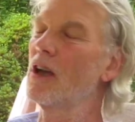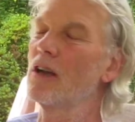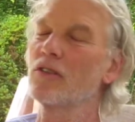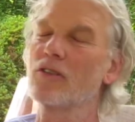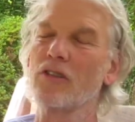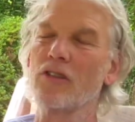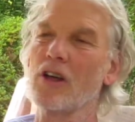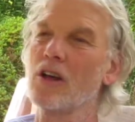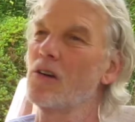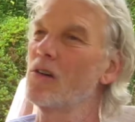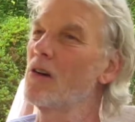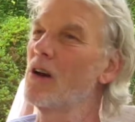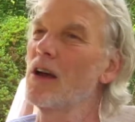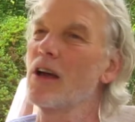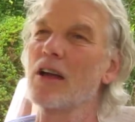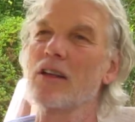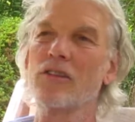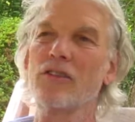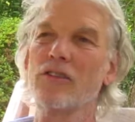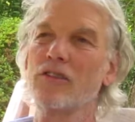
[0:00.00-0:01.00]

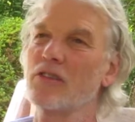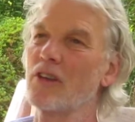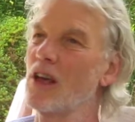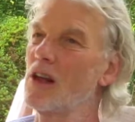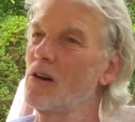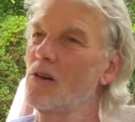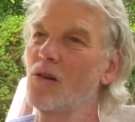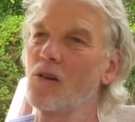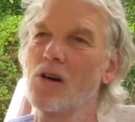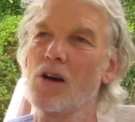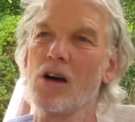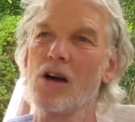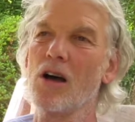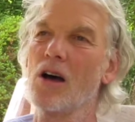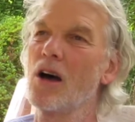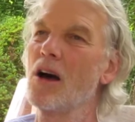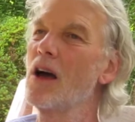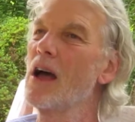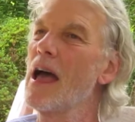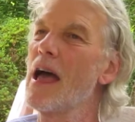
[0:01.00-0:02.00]
etc.,